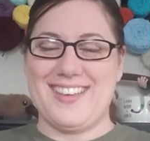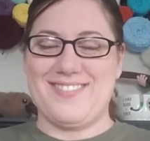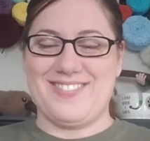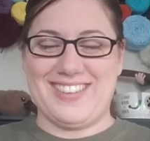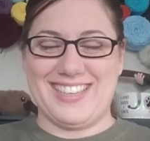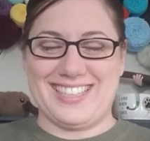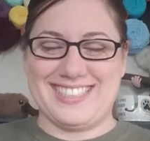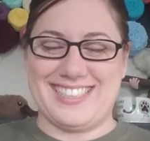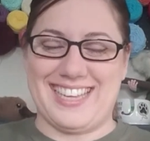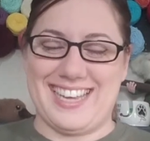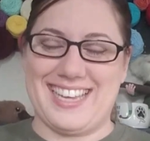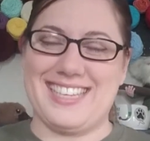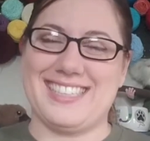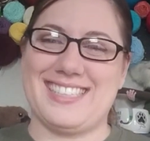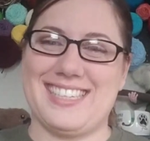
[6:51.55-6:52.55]
Looks like
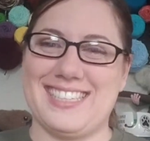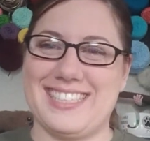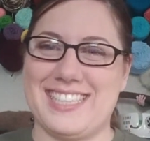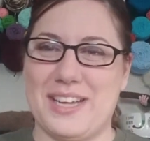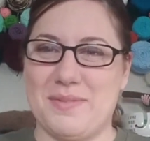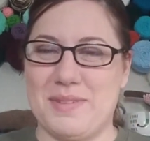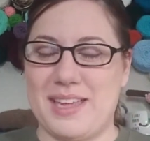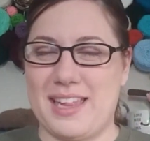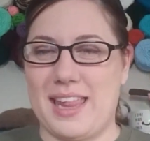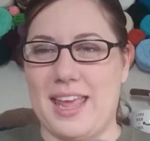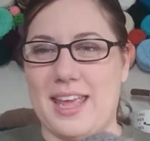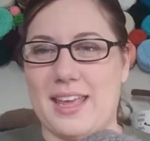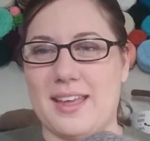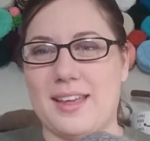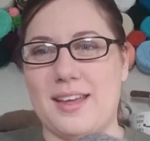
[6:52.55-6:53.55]
he's gonna sell me
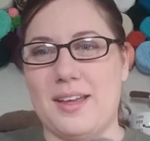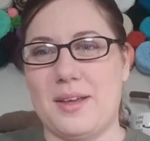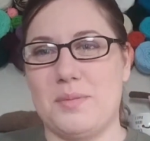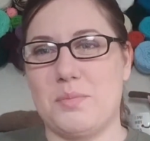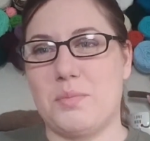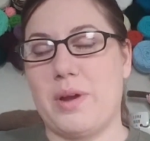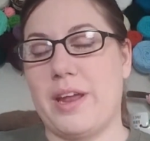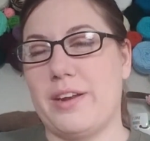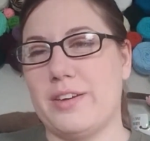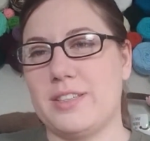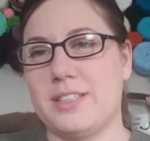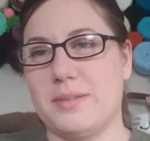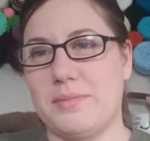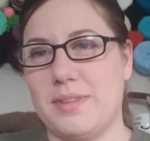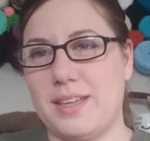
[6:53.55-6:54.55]
like bread or
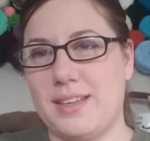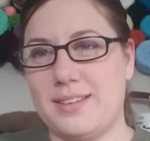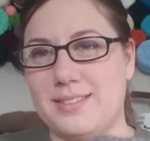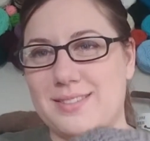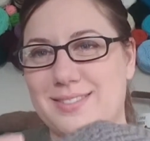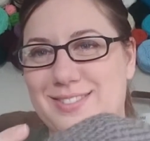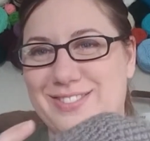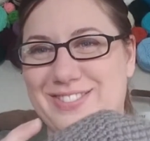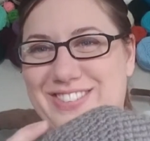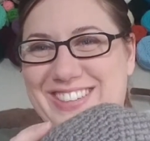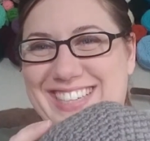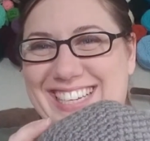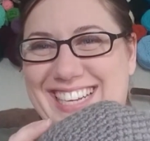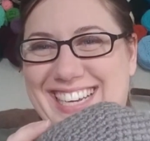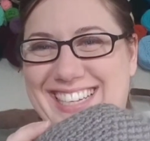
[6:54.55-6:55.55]
something
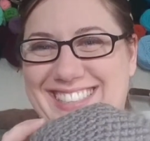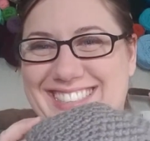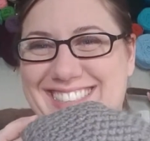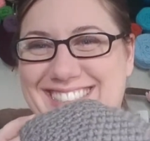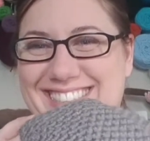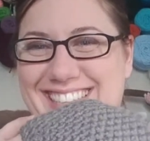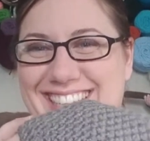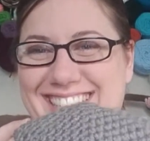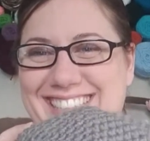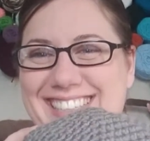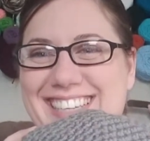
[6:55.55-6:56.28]
when he has this on.